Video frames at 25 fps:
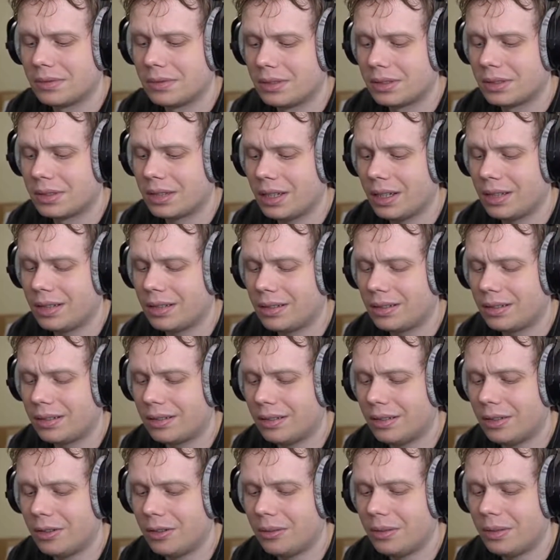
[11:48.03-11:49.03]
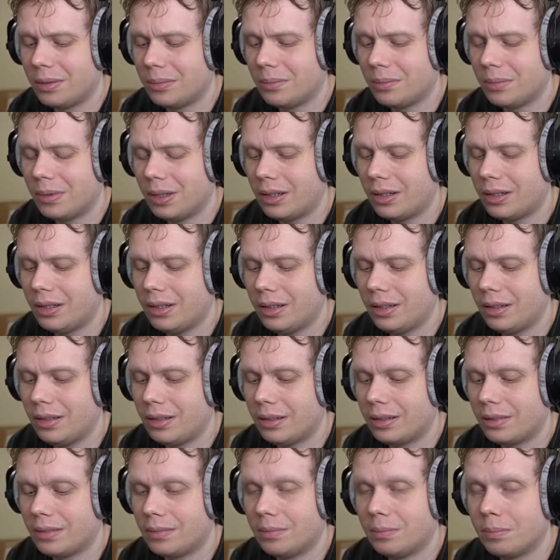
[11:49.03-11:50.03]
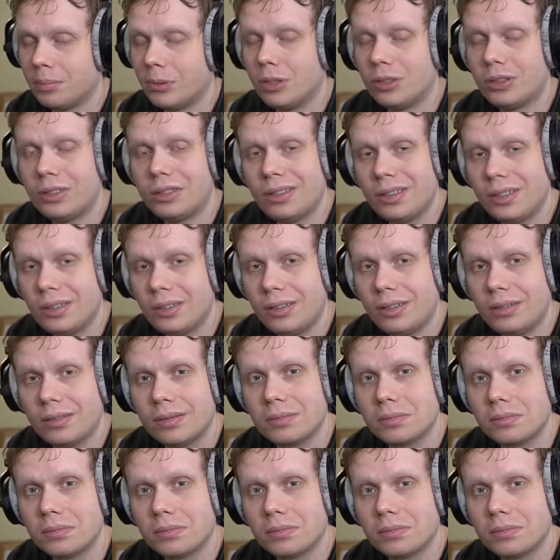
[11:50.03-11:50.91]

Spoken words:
It's kind of slow and muddy and mushy.